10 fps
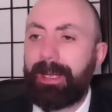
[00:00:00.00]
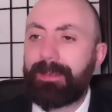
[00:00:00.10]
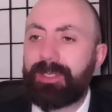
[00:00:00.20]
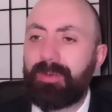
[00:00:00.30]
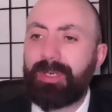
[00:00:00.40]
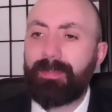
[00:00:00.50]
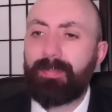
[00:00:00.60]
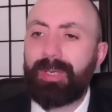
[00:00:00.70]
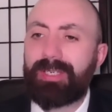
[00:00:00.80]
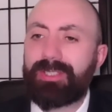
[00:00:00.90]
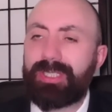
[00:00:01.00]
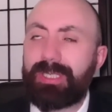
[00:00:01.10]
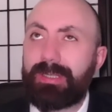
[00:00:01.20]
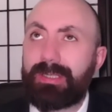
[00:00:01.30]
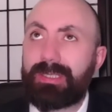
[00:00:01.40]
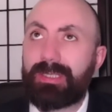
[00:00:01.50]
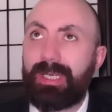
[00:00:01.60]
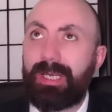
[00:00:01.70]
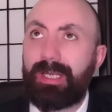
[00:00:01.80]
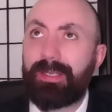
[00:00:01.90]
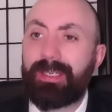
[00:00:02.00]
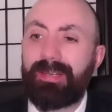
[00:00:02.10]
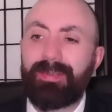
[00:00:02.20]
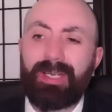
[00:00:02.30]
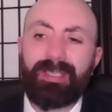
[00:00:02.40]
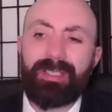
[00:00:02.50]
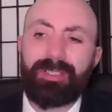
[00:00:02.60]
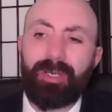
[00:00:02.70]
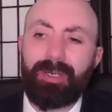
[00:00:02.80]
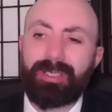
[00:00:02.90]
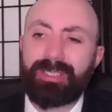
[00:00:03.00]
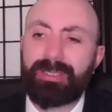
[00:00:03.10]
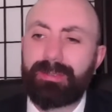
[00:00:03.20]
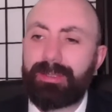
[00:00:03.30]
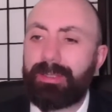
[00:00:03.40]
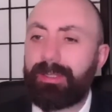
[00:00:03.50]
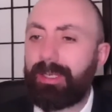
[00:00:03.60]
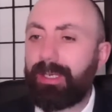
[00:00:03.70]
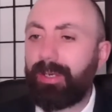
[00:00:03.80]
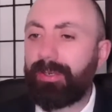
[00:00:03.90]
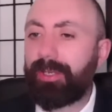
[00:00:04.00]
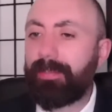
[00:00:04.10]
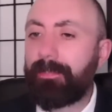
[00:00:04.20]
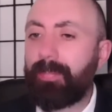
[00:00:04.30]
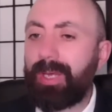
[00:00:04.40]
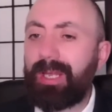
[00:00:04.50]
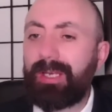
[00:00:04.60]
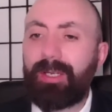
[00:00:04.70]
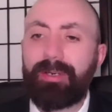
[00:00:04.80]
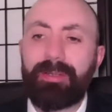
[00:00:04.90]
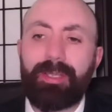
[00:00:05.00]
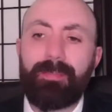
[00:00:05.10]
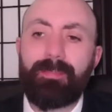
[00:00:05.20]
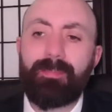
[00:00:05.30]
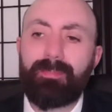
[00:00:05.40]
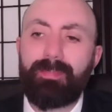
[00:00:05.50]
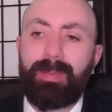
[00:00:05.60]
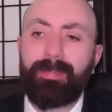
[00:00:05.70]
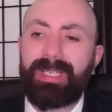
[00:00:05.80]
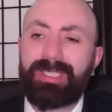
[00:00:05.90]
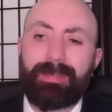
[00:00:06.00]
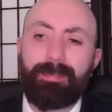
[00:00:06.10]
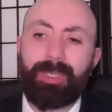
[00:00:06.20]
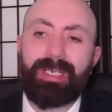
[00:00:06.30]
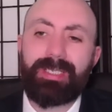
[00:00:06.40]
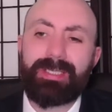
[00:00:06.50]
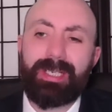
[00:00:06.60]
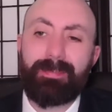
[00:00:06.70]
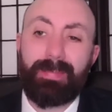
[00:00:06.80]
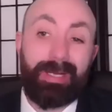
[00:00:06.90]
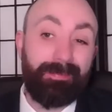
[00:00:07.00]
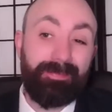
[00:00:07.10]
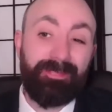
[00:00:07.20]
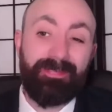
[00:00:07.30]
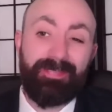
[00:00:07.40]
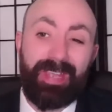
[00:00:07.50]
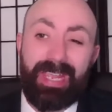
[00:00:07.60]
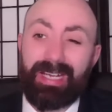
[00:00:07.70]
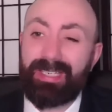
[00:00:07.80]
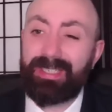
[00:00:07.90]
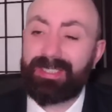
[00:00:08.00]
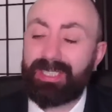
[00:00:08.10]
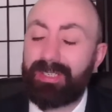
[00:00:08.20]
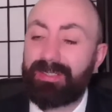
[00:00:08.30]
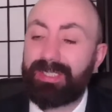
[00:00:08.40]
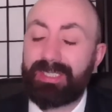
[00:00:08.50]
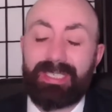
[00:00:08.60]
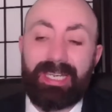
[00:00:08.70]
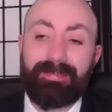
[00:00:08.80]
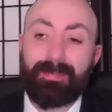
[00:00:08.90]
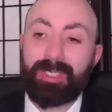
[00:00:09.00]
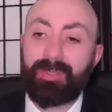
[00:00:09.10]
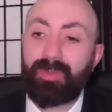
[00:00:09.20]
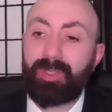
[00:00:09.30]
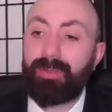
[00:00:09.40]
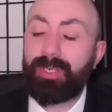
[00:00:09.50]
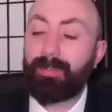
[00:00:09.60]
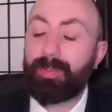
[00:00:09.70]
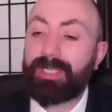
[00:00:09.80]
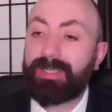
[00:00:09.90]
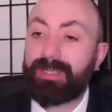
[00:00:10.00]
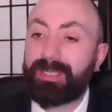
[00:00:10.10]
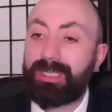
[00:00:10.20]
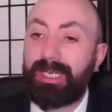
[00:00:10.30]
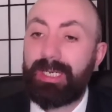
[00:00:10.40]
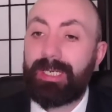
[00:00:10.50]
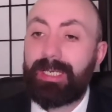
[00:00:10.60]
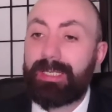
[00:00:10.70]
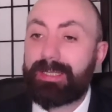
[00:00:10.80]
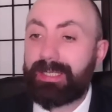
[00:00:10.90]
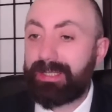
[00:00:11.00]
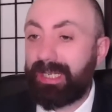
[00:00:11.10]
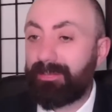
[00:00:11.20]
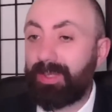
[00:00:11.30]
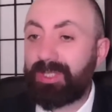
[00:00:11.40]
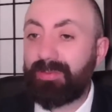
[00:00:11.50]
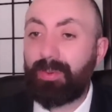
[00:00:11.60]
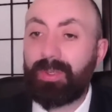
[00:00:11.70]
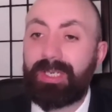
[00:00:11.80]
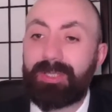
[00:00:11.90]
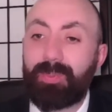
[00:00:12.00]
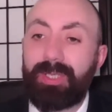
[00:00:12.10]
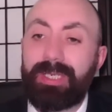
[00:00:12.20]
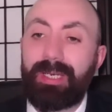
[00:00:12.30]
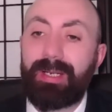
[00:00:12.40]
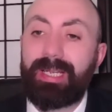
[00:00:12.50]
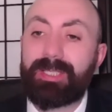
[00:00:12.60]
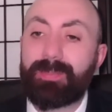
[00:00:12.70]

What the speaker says: union branches that cover like the docks on them, but a lot of them, places like Bridlington, I'm fairly certain doesn't have much of a union presence, doesn't have much of an organized working class